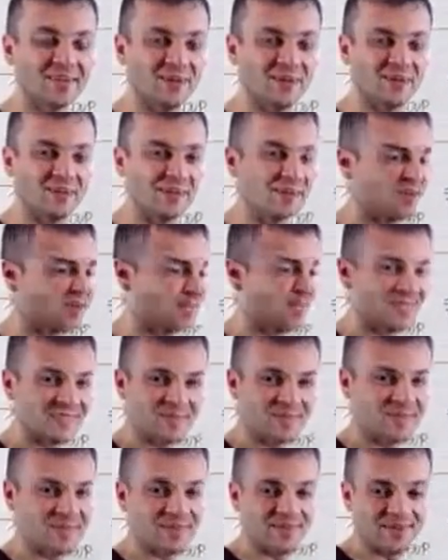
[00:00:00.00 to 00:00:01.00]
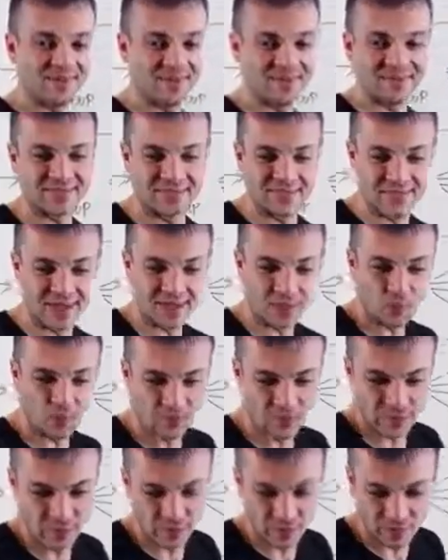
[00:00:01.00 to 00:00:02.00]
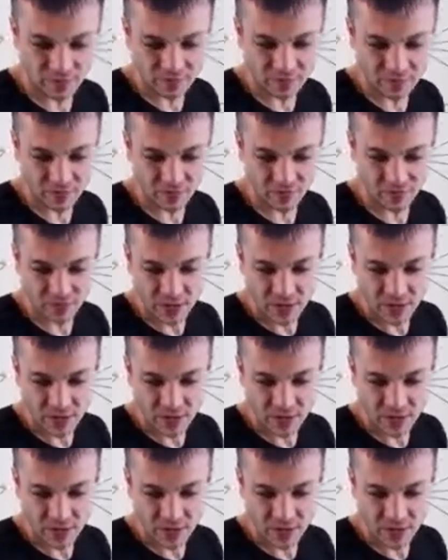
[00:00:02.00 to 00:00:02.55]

Because it's something that I wanted to do myself.